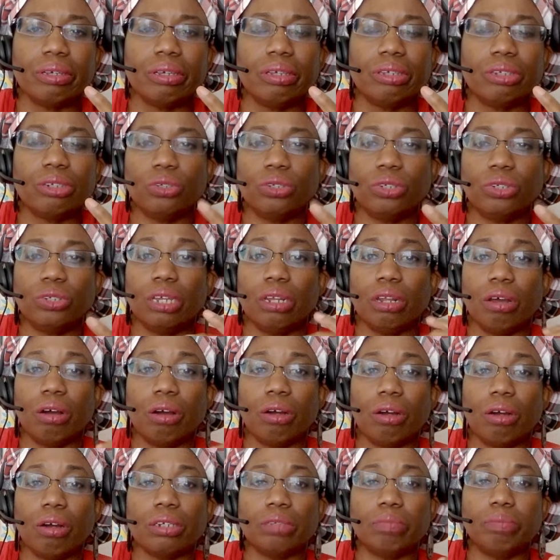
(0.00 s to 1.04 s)
So you're saying
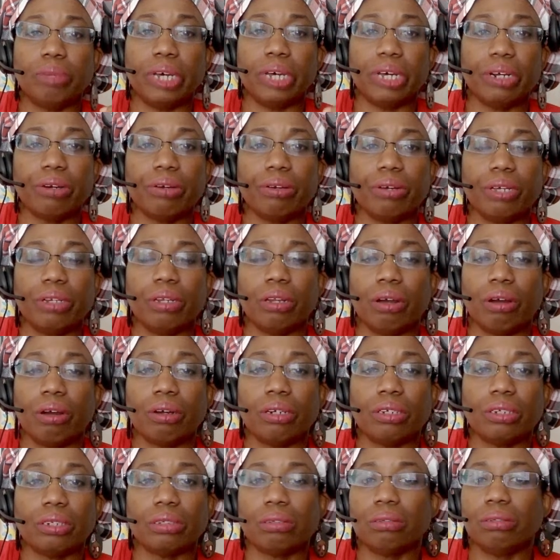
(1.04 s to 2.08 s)
lard is better, and
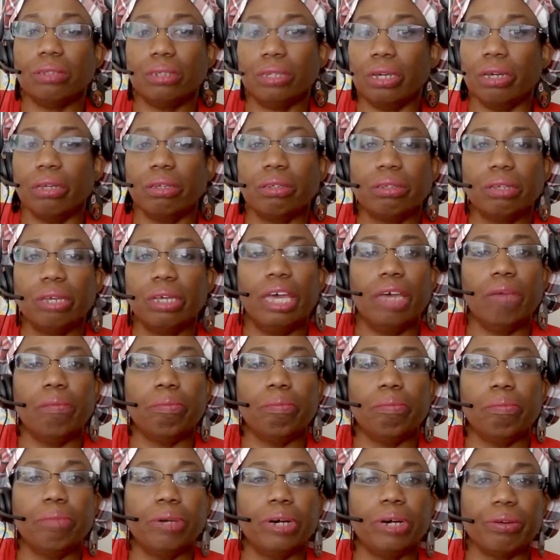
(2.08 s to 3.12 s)
lard is, yeah, and
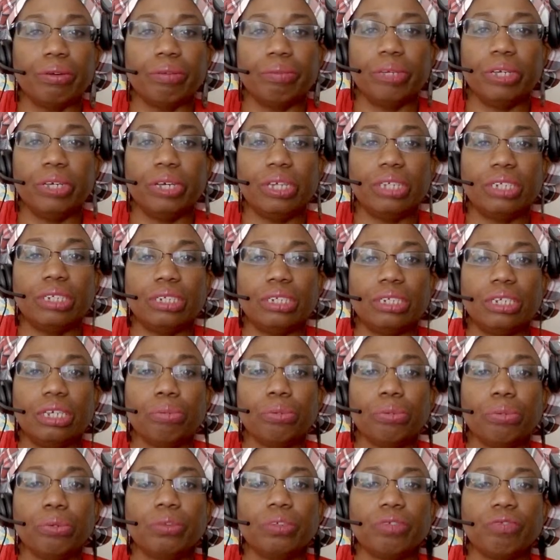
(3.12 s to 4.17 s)
butter, because it
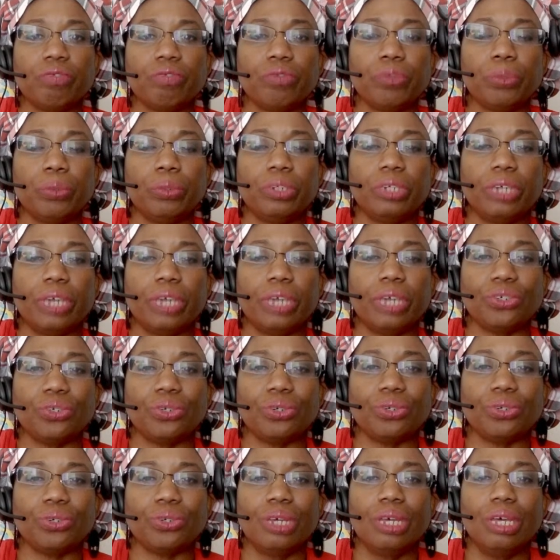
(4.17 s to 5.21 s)
improves food
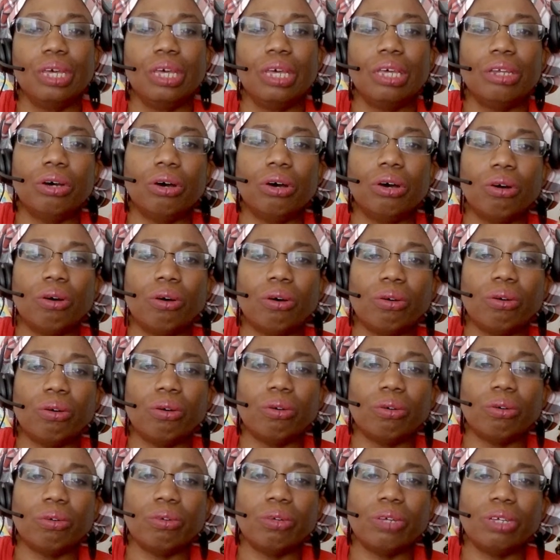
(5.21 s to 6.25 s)
texture. No,
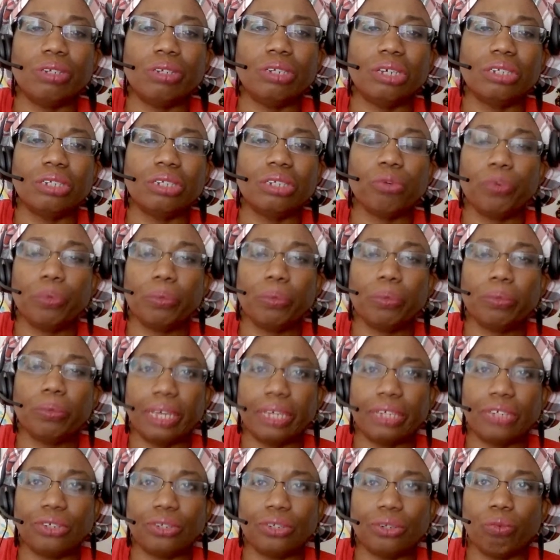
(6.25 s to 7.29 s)
it doesn't improve food
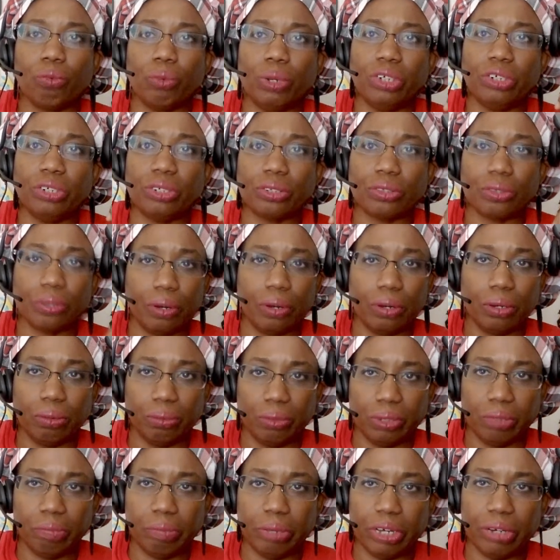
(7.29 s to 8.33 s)
texture. We just thought it
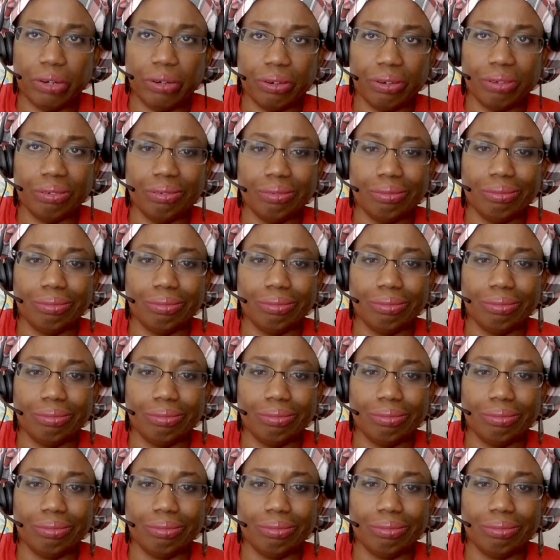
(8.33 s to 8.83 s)
was better.